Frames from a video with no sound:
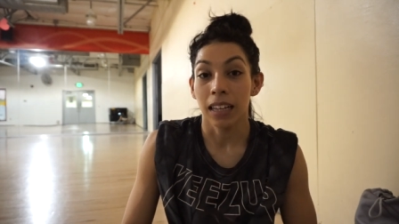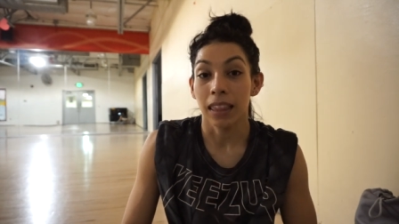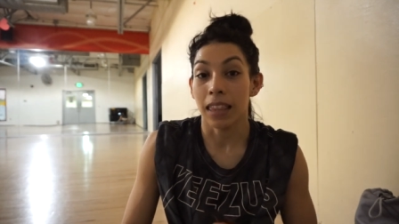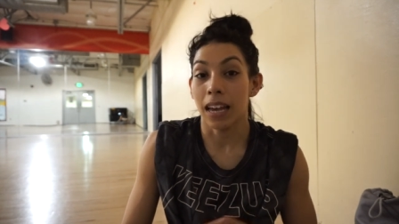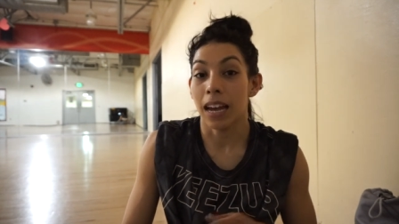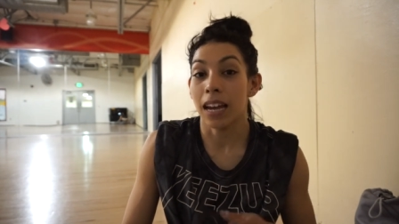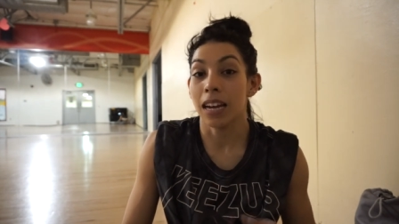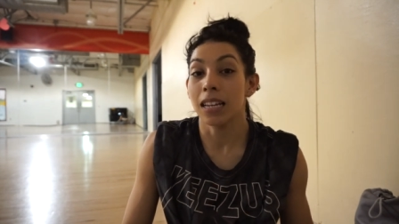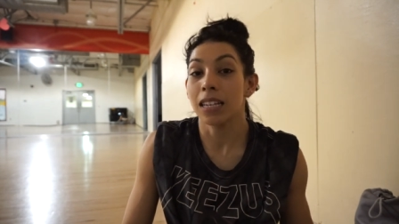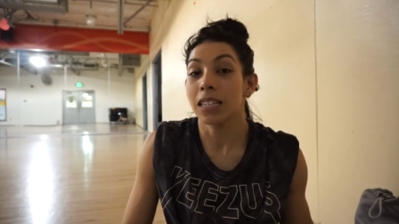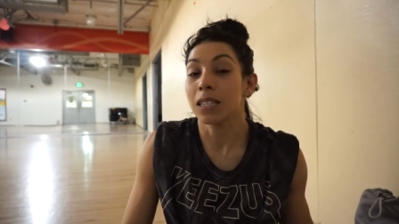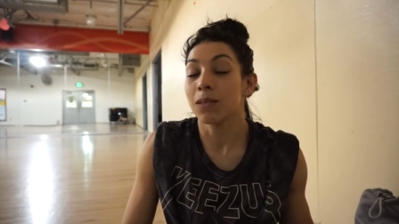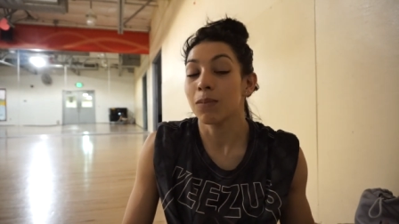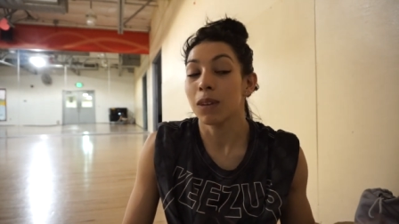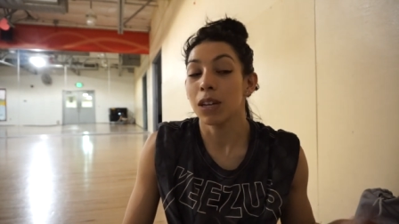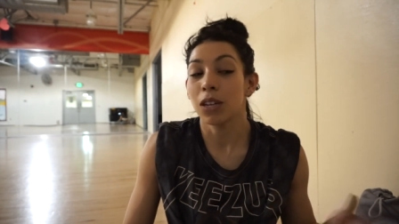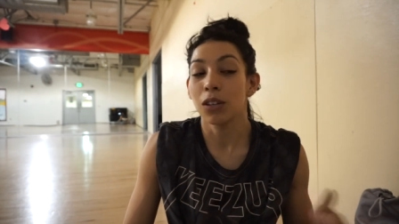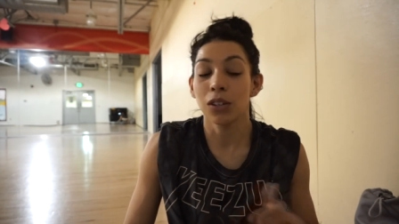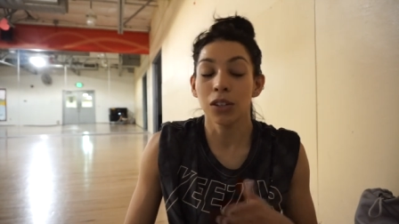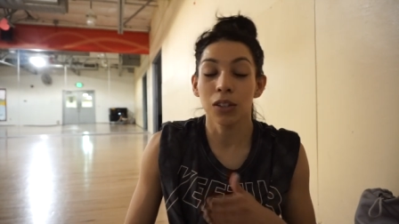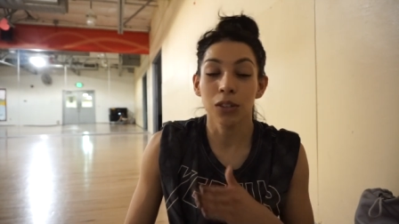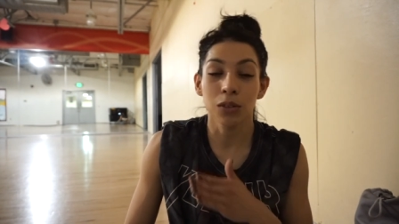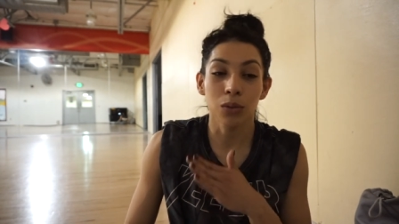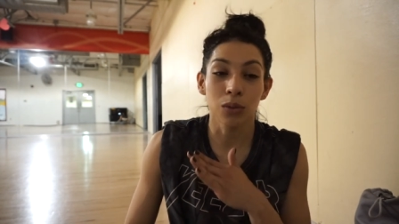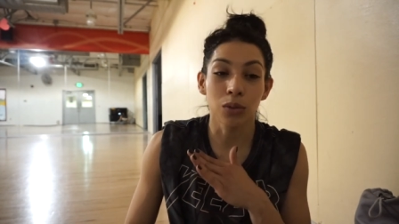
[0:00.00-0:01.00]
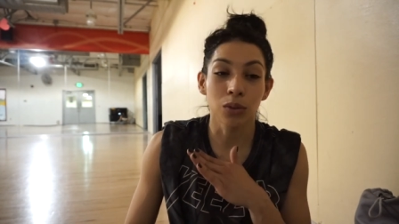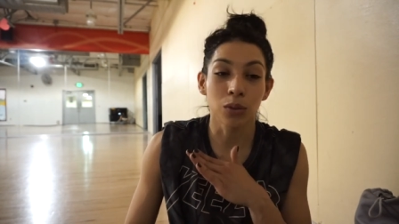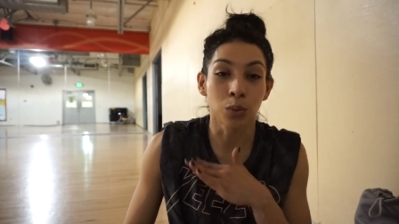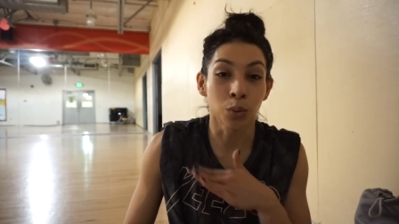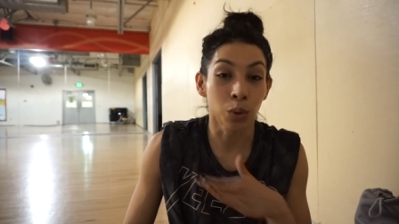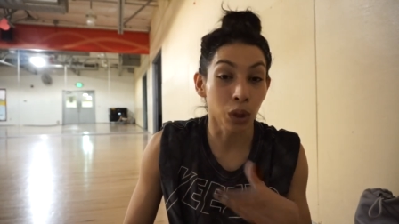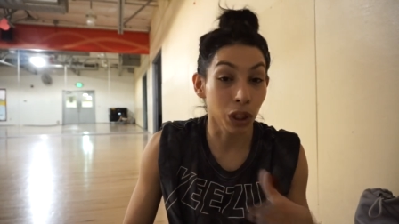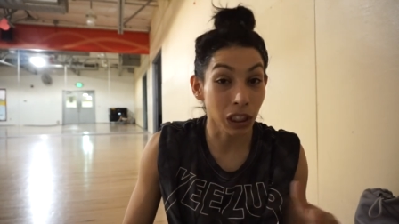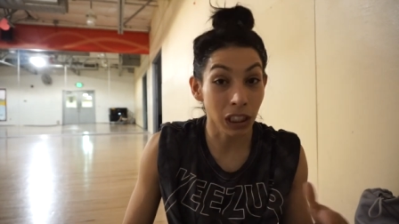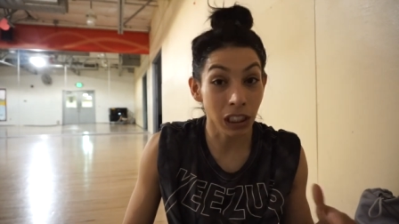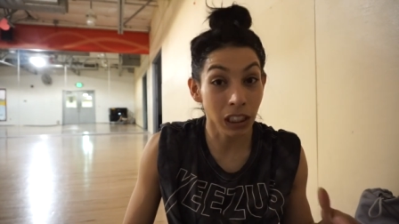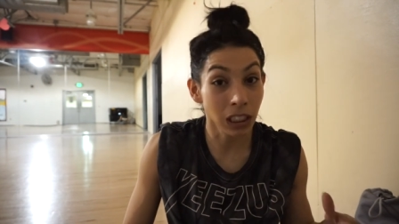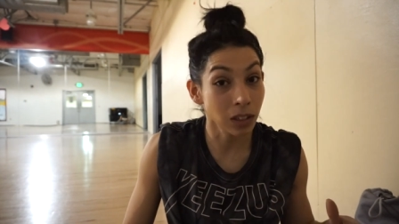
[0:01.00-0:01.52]
that is my
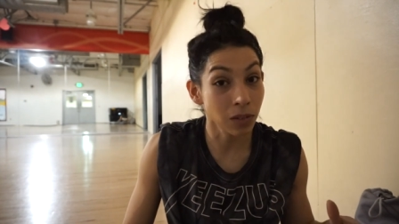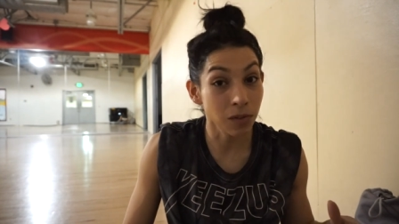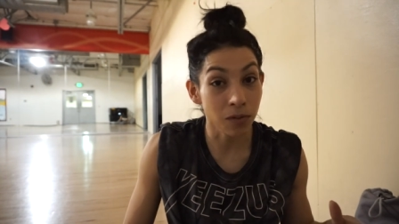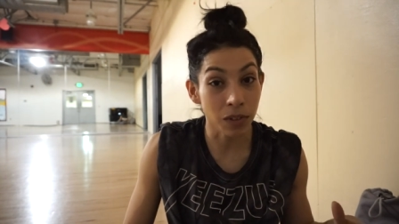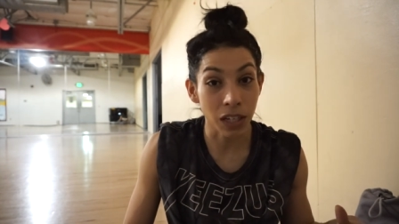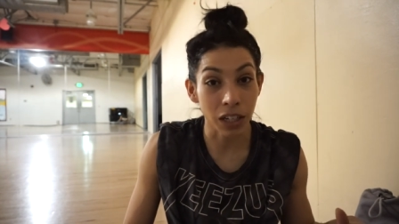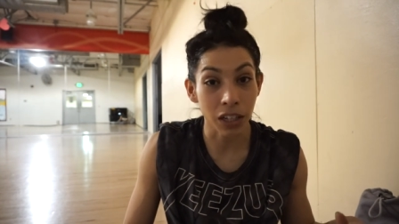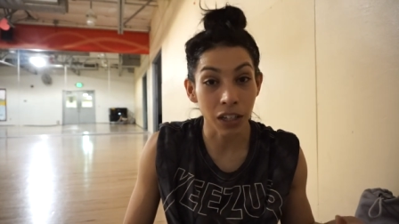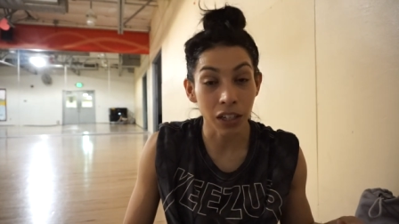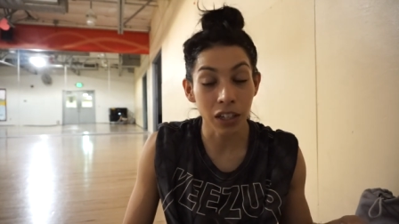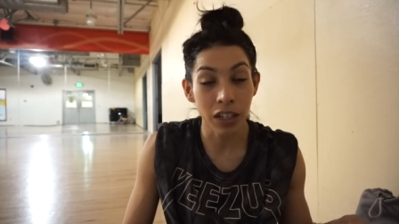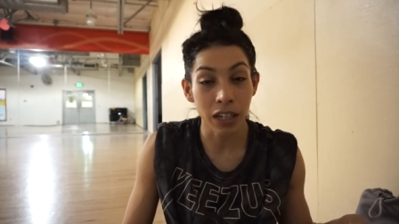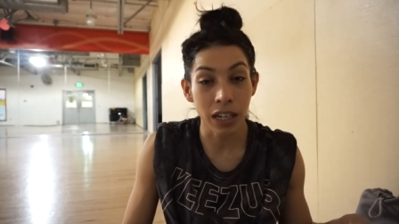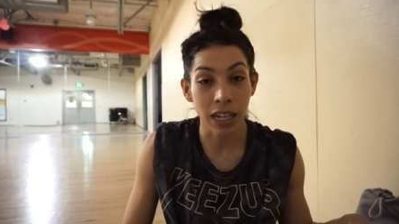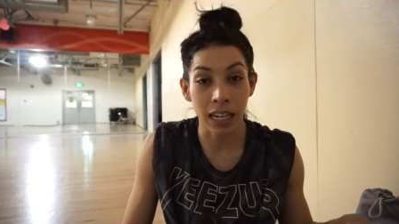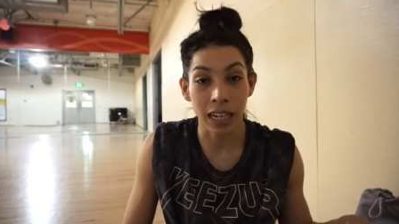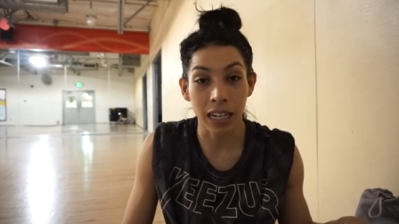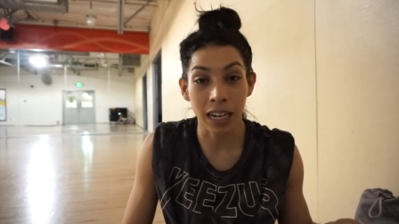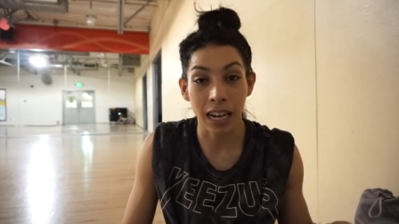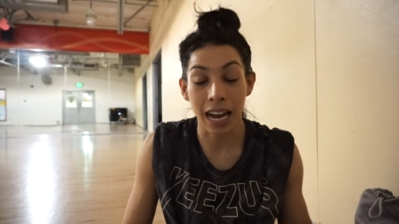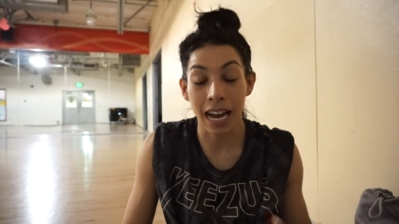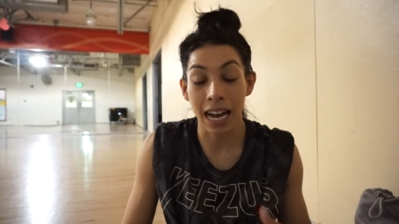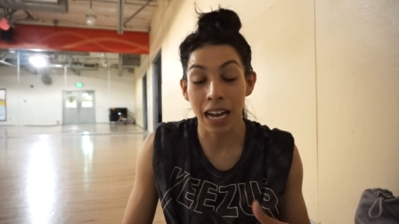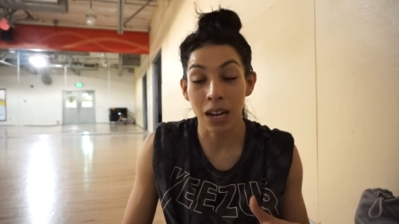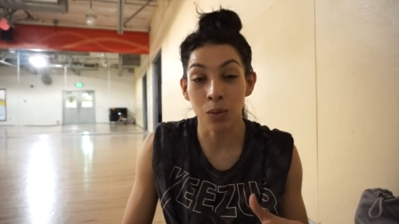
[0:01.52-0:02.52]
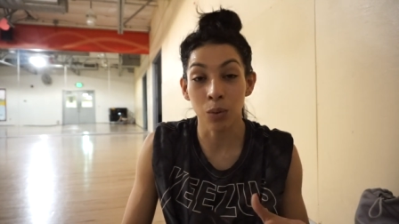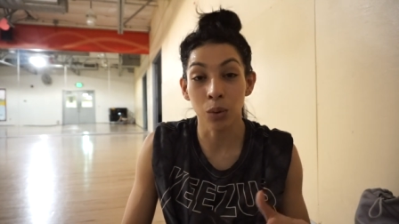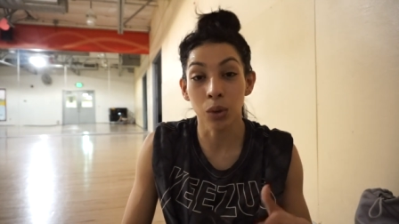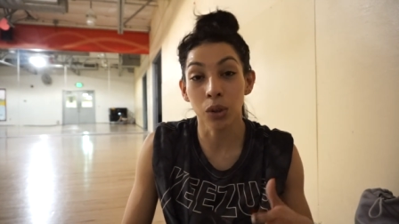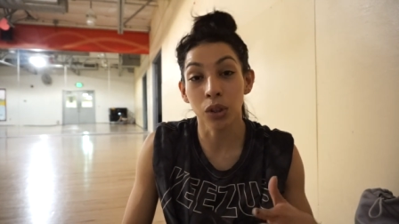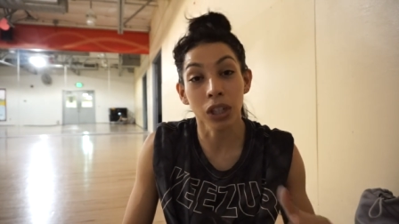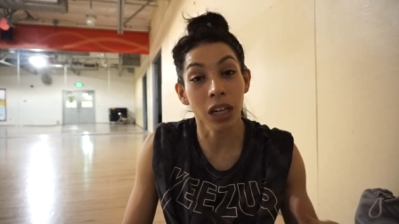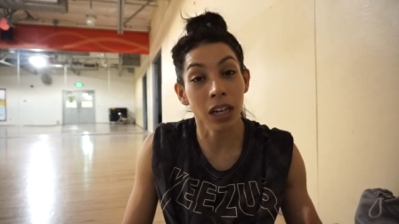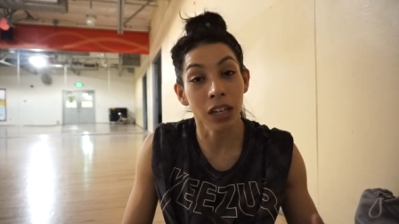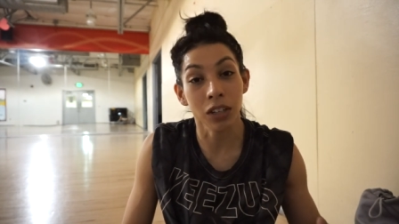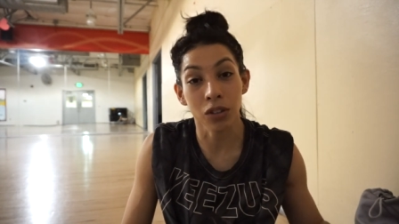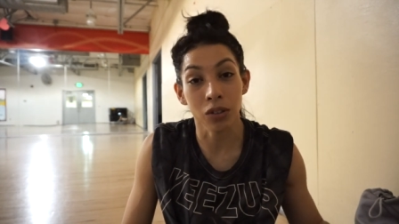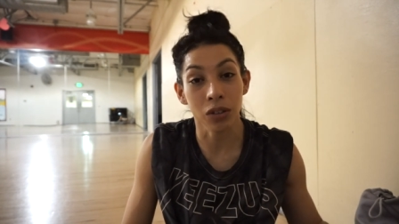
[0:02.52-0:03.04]
worst fear and I will
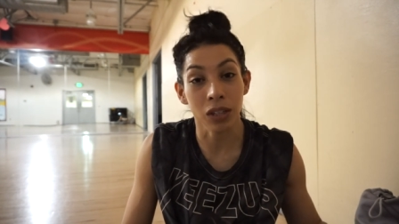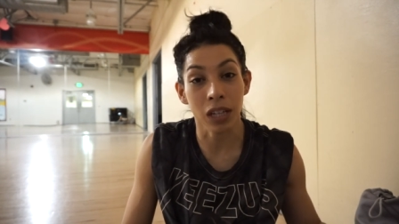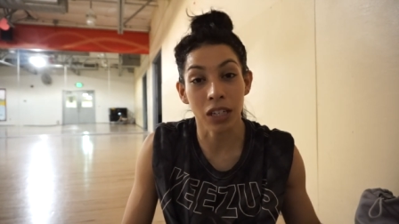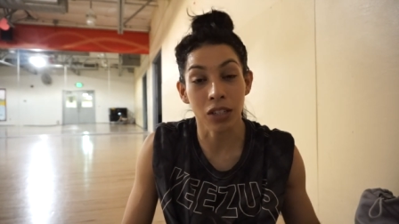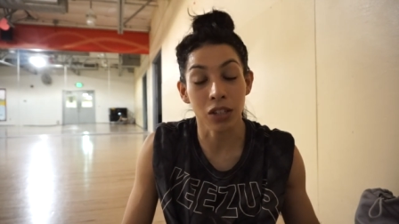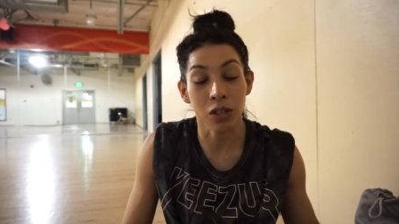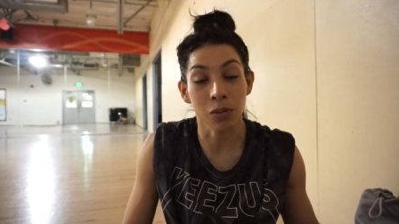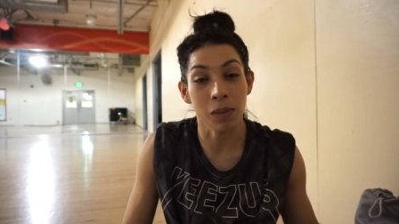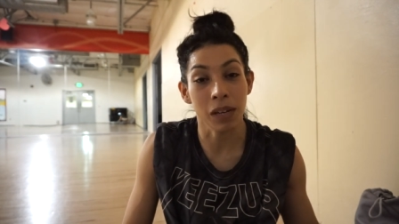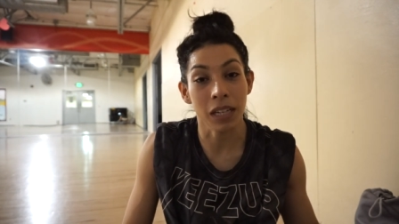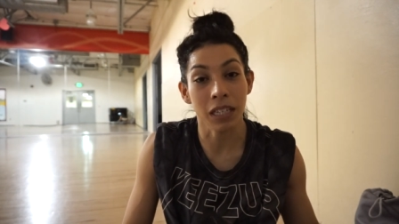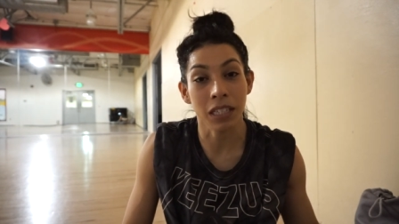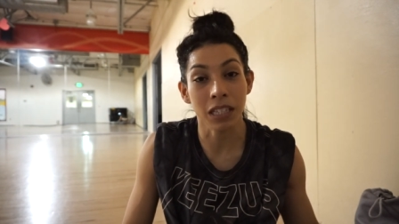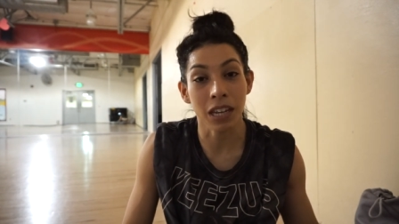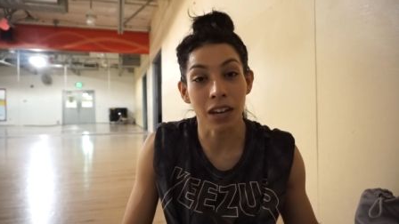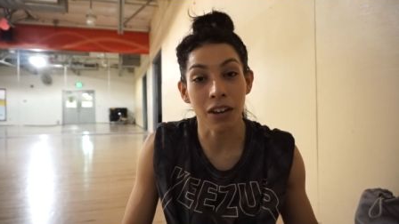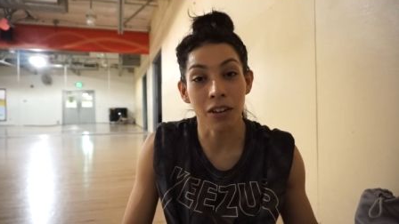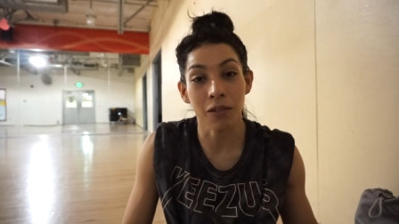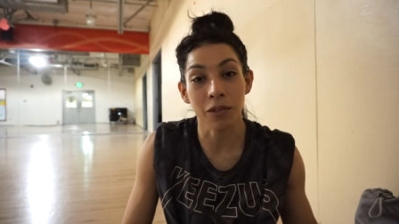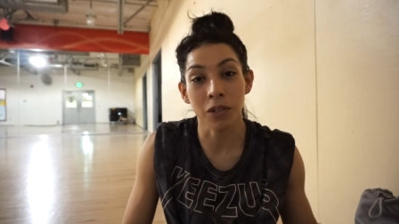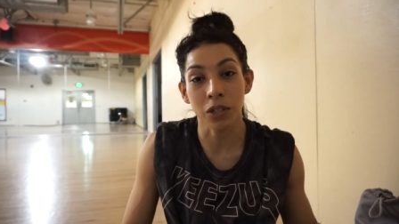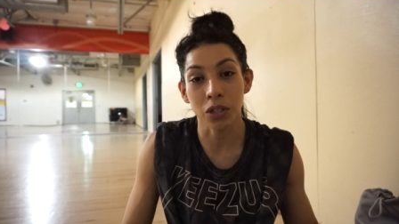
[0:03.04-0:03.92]
not do that to myself.